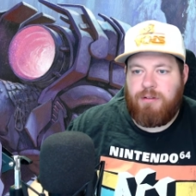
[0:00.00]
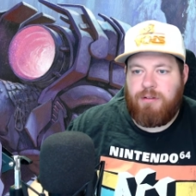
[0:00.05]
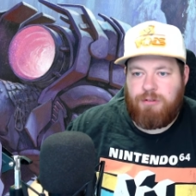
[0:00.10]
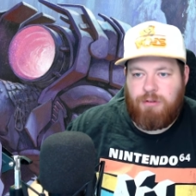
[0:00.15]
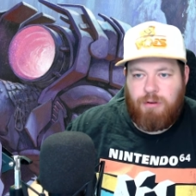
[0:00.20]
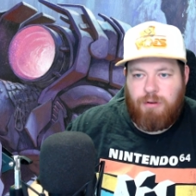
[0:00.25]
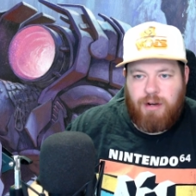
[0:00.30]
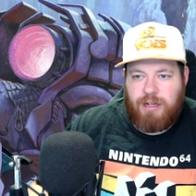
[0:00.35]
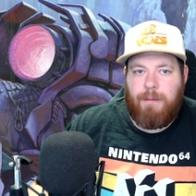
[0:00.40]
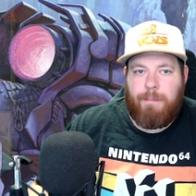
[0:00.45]
It's
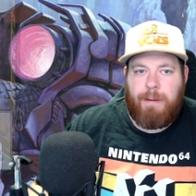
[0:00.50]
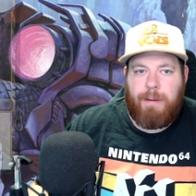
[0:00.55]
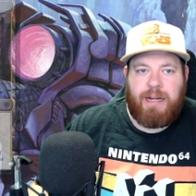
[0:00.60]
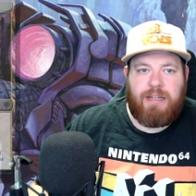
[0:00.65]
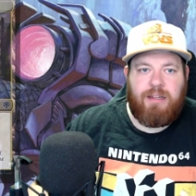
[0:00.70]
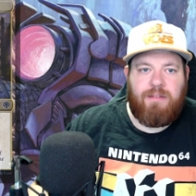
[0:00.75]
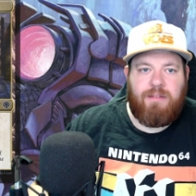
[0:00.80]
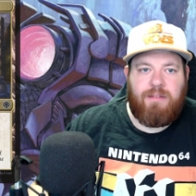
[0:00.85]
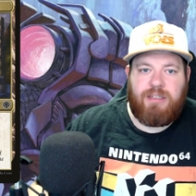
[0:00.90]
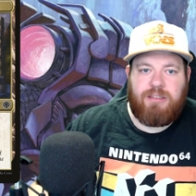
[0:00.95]
great.
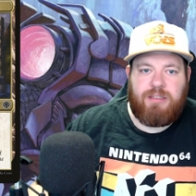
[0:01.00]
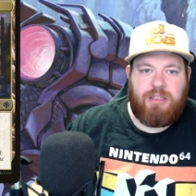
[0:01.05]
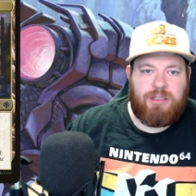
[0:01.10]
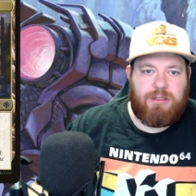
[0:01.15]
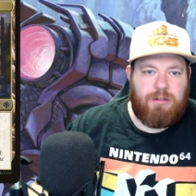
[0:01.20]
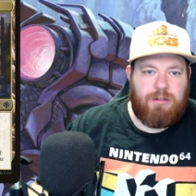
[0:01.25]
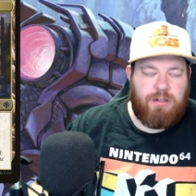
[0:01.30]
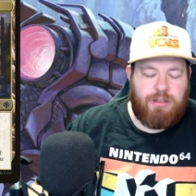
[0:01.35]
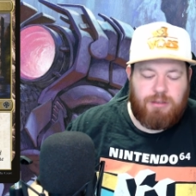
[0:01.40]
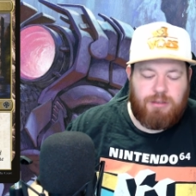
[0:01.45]
Path of
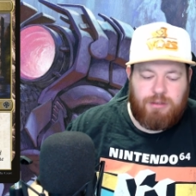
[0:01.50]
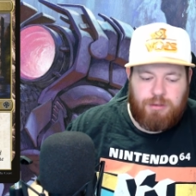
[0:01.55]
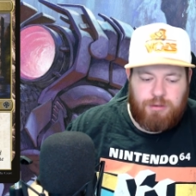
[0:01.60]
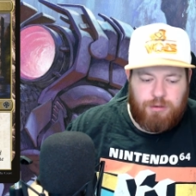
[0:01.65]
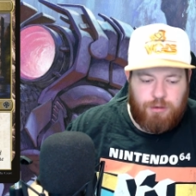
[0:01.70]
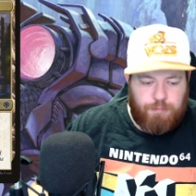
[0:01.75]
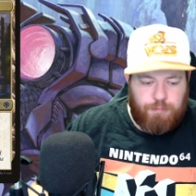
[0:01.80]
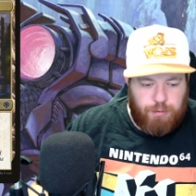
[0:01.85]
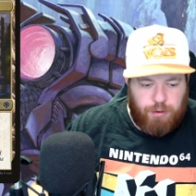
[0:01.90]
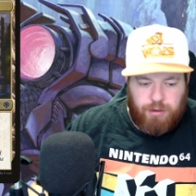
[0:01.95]
Ancestry,
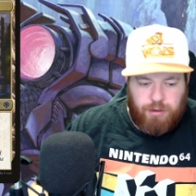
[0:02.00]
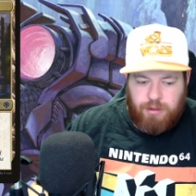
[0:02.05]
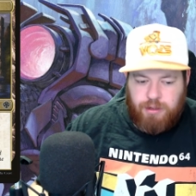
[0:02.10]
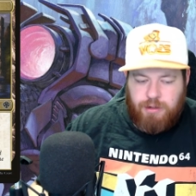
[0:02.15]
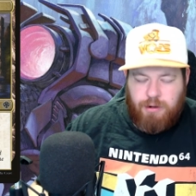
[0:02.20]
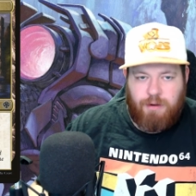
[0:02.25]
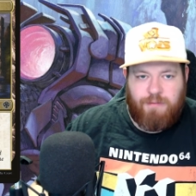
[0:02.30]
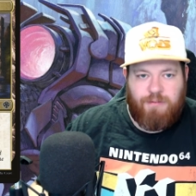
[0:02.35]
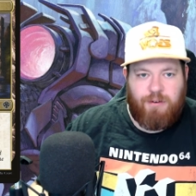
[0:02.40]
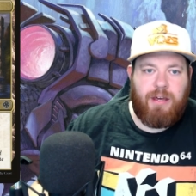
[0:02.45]
super good
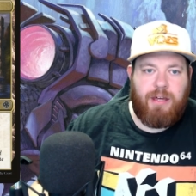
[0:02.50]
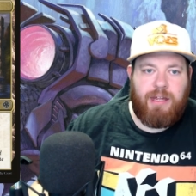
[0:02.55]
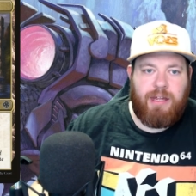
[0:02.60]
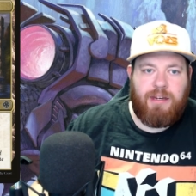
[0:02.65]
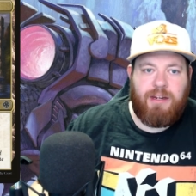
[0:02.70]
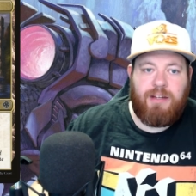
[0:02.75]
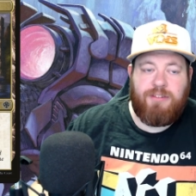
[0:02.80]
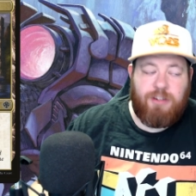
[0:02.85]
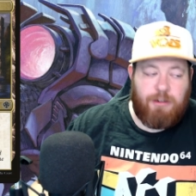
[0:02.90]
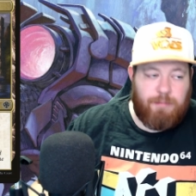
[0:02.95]
card for it.
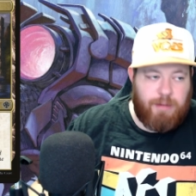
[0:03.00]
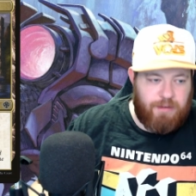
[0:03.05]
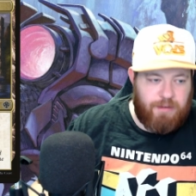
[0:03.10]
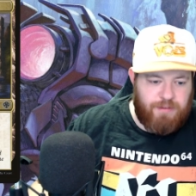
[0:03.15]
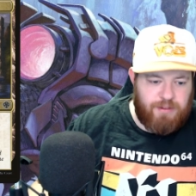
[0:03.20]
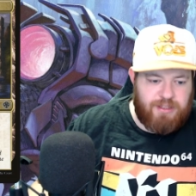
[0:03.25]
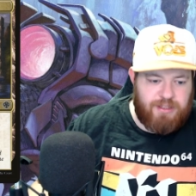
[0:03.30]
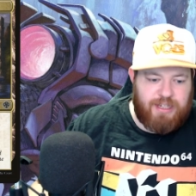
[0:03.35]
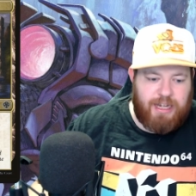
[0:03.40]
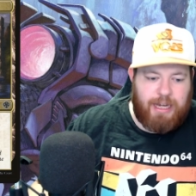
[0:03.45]
Does enter
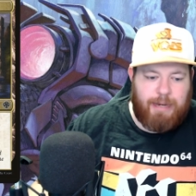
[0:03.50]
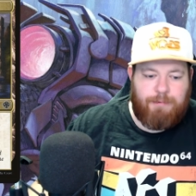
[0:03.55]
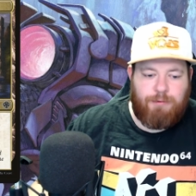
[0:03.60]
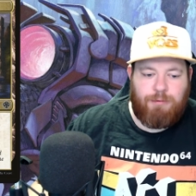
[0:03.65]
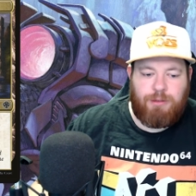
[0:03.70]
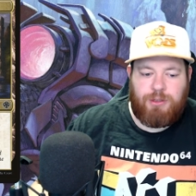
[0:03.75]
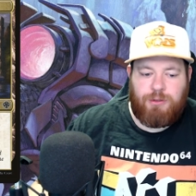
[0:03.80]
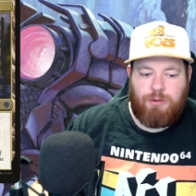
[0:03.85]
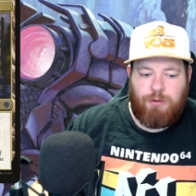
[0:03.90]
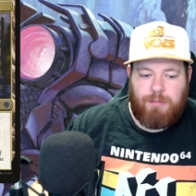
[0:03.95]
battlefield tapped,
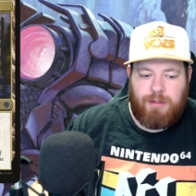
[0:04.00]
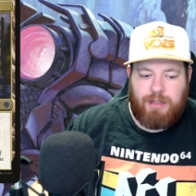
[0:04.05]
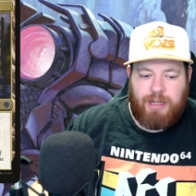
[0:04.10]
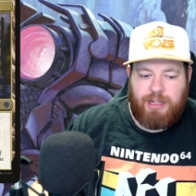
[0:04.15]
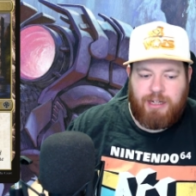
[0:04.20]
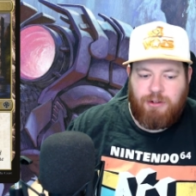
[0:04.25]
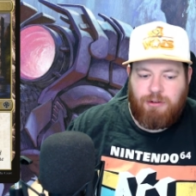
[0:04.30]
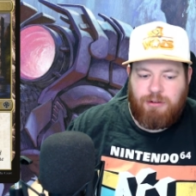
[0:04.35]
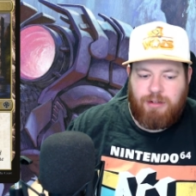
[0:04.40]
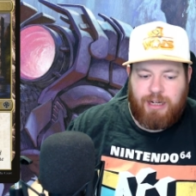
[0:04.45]
which normally I
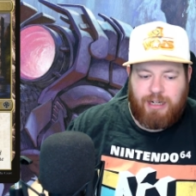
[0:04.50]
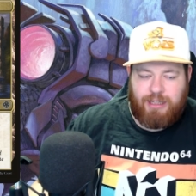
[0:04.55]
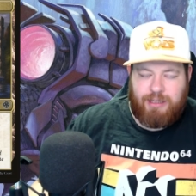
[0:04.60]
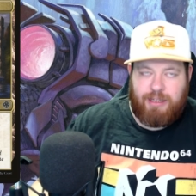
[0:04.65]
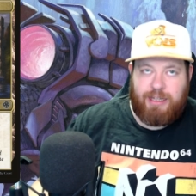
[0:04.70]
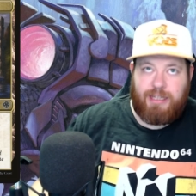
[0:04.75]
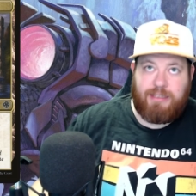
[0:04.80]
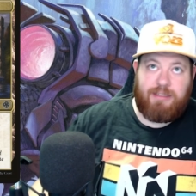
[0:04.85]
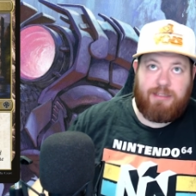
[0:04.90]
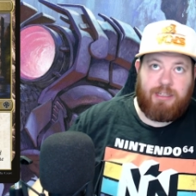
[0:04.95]
don't like
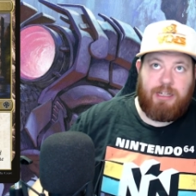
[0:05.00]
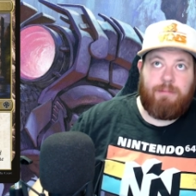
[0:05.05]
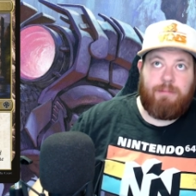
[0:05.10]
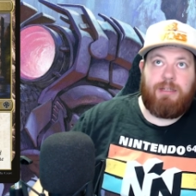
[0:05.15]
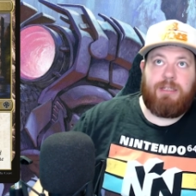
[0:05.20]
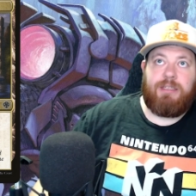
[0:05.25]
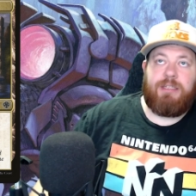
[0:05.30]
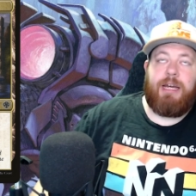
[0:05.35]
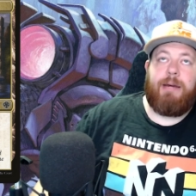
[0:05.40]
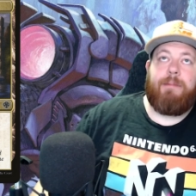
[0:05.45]
lands that come
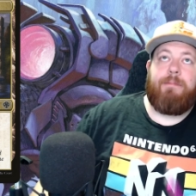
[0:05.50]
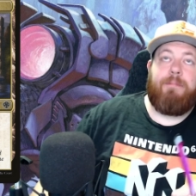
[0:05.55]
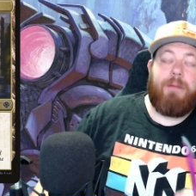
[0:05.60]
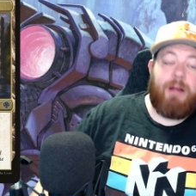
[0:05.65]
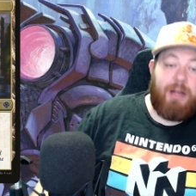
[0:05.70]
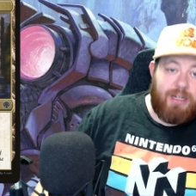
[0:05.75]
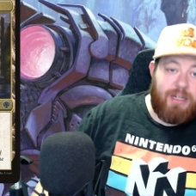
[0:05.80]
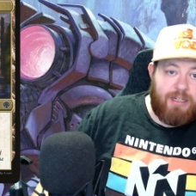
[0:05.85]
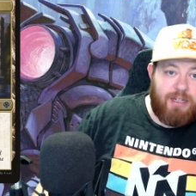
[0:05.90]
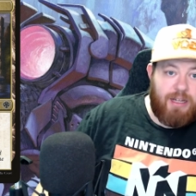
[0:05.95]
in tapped,
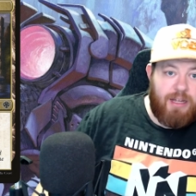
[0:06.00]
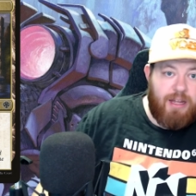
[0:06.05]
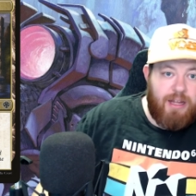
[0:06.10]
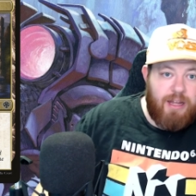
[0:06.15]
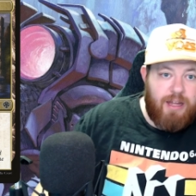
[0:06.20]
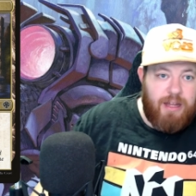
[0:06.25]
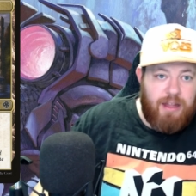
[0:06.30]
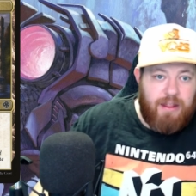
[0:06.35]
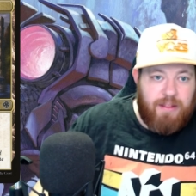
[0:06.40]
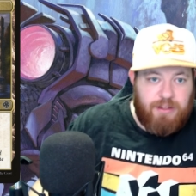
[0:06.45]
but
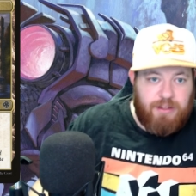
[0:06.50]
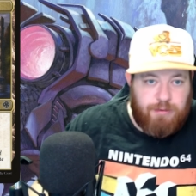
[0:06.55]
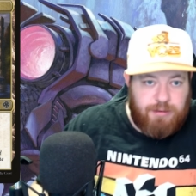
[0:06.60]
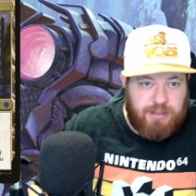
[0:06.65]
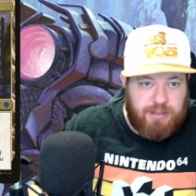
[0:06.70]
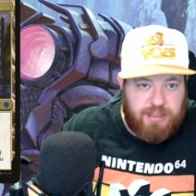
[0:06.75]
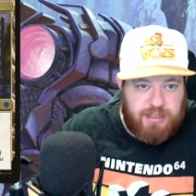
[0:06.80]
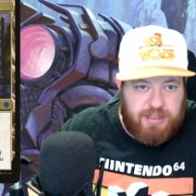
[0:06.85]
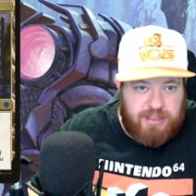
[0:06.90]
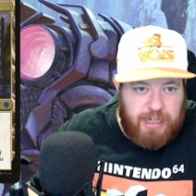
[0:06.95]
this one
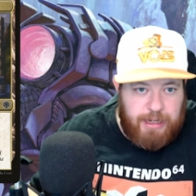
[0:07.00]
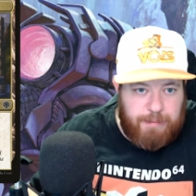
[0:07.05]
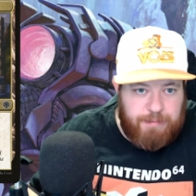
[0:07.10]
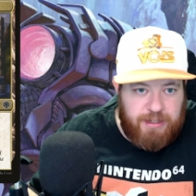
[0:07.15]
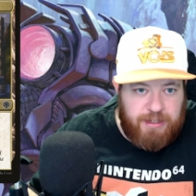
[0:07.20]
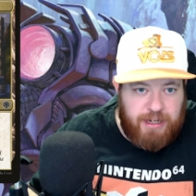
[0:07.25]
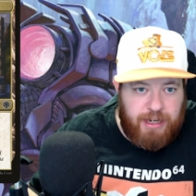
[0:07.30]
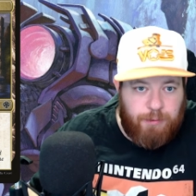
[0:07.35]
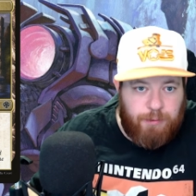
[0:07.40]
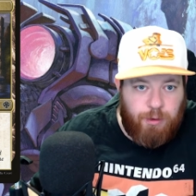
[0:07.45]
says tap
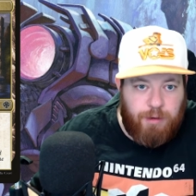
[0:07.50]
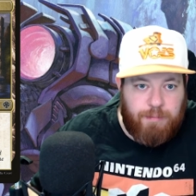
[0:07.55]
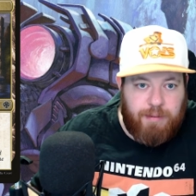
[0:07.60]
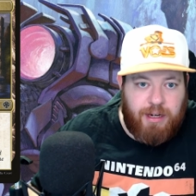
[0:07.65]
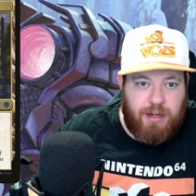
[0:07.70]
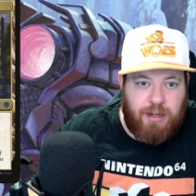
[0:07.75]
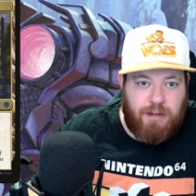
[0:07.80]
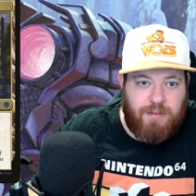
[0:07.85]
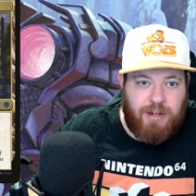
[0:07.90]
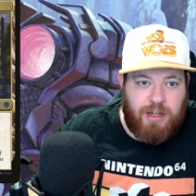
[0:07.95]
to add 1
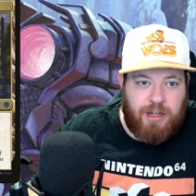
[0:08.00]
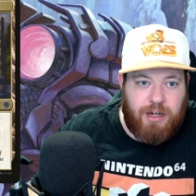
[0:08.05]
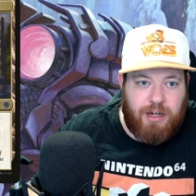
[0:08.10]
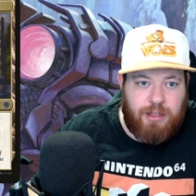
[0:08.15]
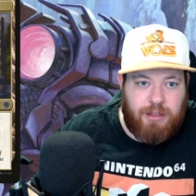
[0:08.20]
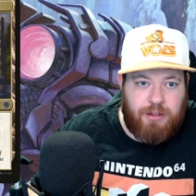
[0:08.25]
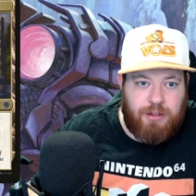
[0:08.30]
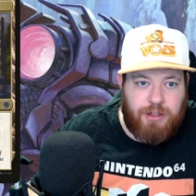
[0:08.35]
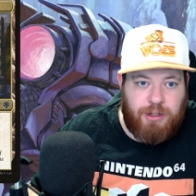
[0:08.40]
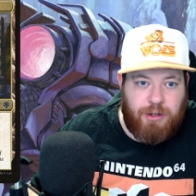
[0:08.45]
mana of any
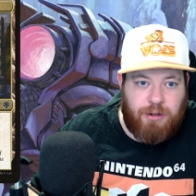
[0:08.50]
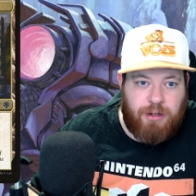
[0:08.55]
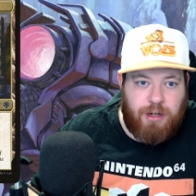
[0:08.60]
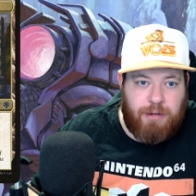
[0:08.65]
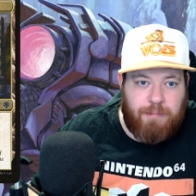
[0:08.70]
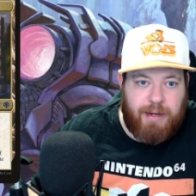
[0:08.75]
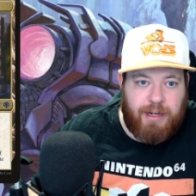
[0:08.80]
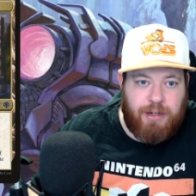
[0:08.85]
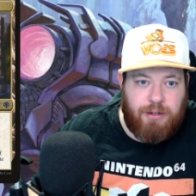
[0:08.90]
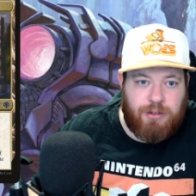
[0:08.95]
color, your
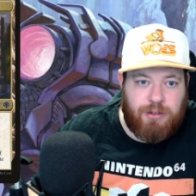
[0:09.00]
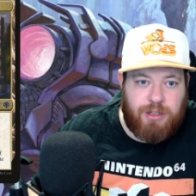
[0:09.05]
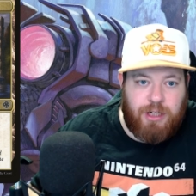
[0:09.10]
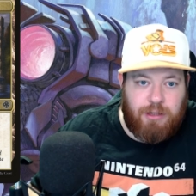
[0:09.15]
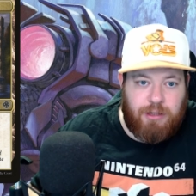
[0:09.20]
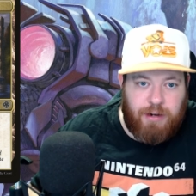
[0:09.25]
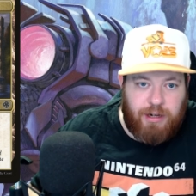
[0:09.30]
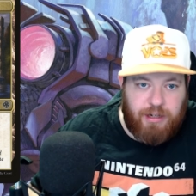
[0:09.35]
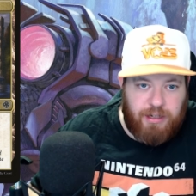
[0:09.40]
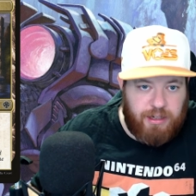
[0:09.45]
commander's
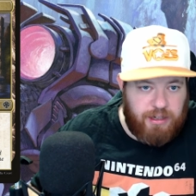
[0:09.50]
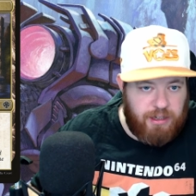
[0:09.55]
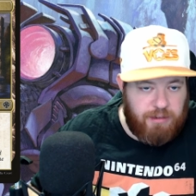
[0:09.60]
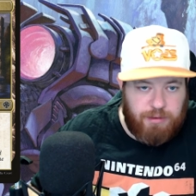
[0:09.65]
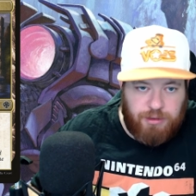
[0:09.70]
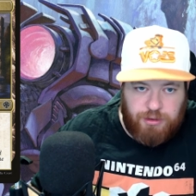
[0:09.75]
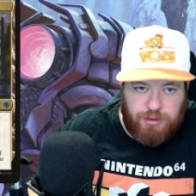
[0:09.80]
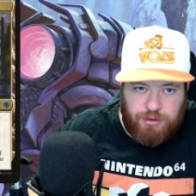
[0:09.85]
color identity, which is